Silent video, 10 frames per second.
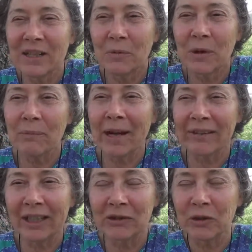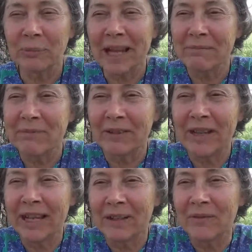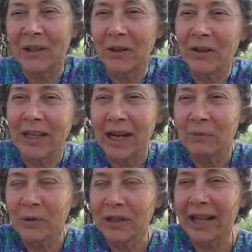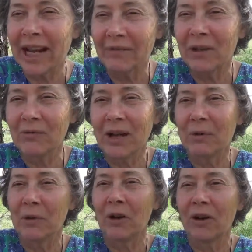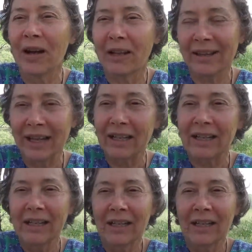with my electromagnetic field than I would have if I were uh, like